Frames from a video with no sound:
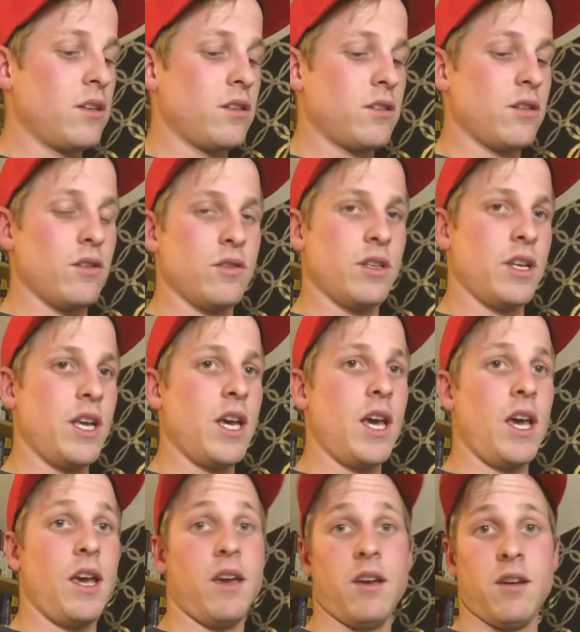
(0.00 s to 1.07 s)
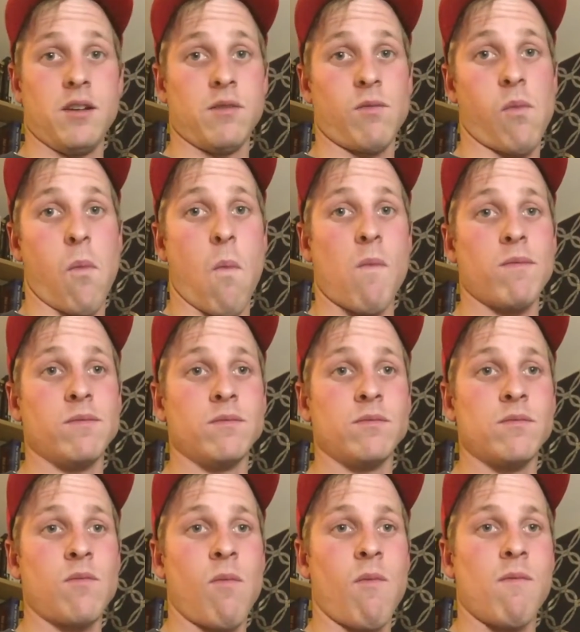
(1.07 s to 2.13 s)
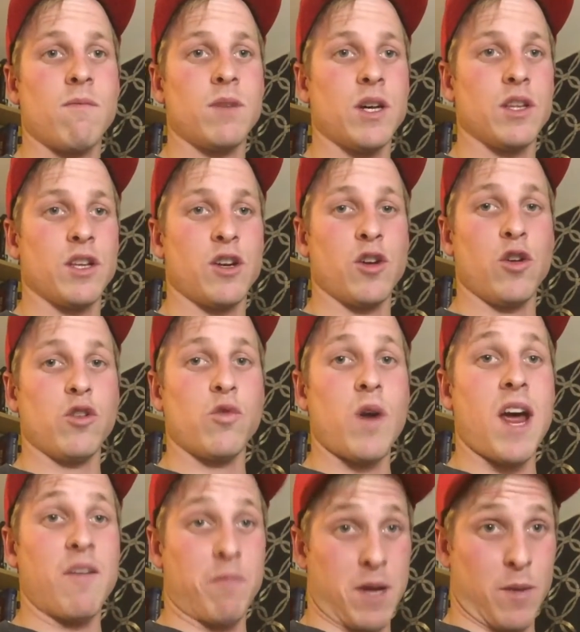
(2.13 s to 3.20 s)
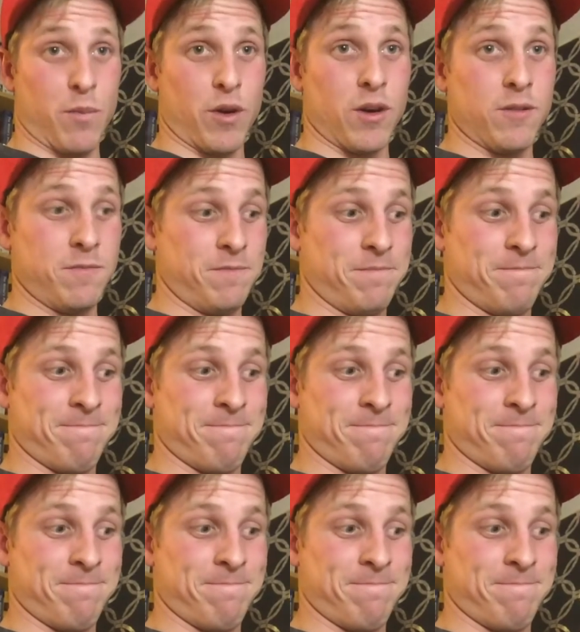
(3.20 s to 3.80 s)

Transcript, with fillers: So today, on the good old graph paper,